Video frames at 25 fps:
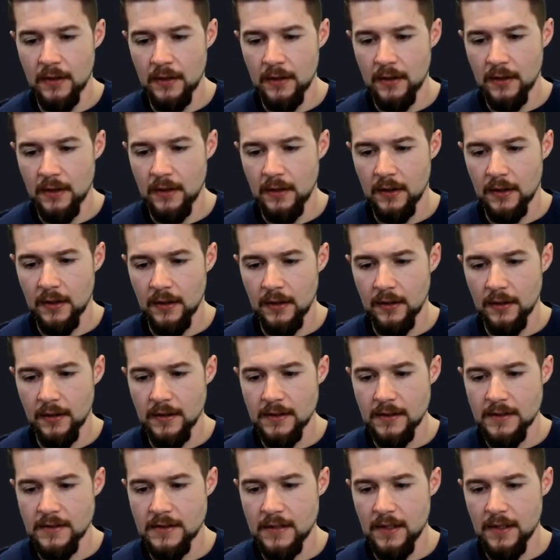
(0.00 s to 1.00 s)

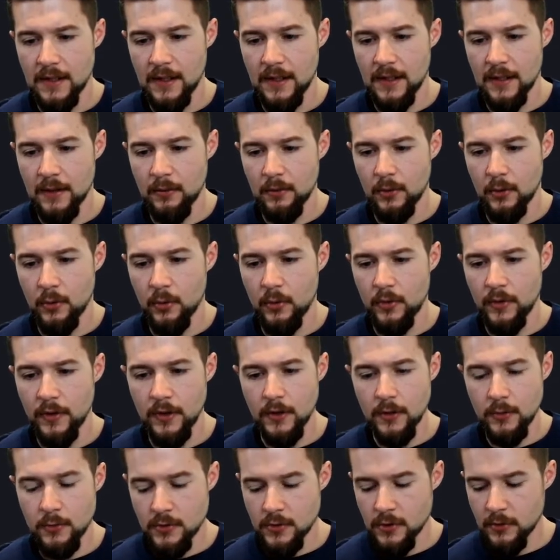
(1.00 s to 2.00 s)
Let's say record the
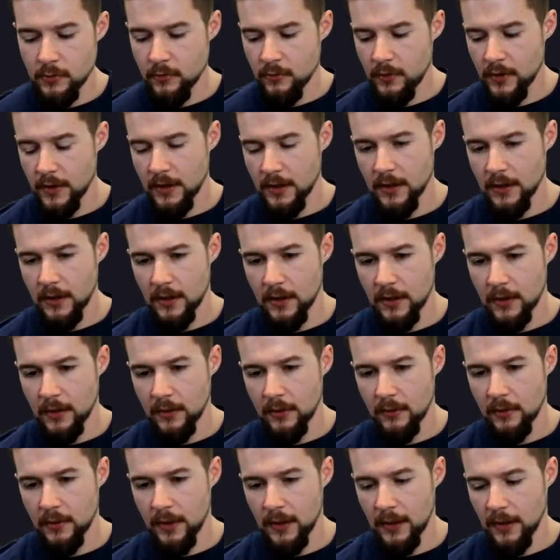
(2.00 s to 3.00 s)
YouTube
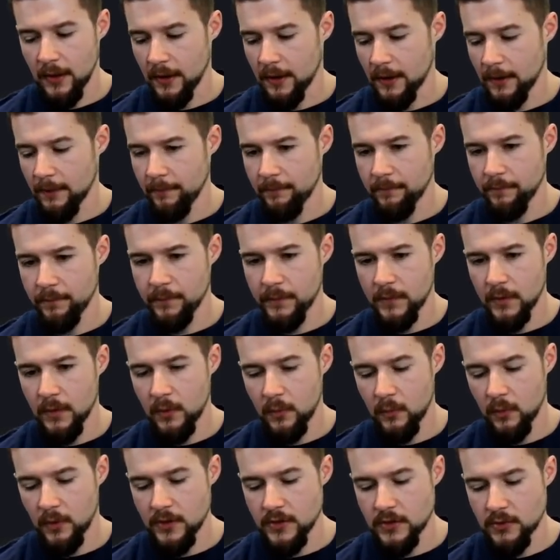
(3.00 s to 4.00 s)
video.
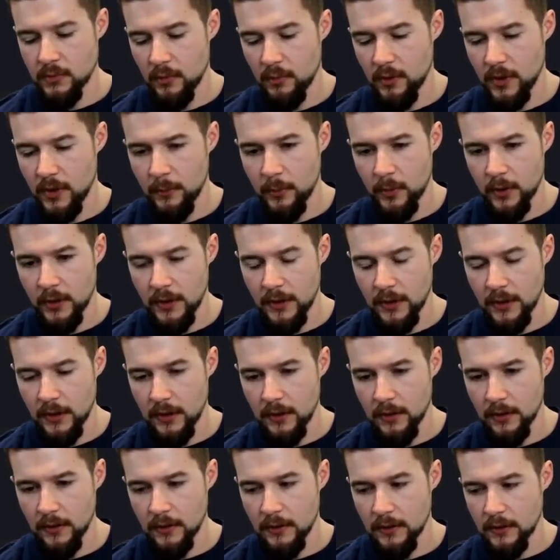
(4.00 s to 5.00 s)
What else do we want to put in
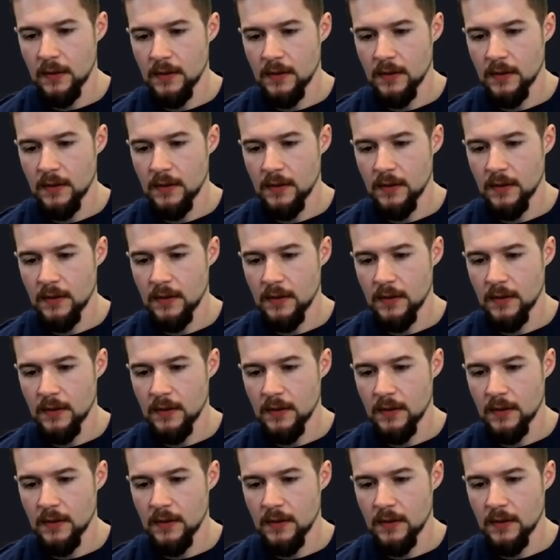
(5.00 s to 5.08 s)
here?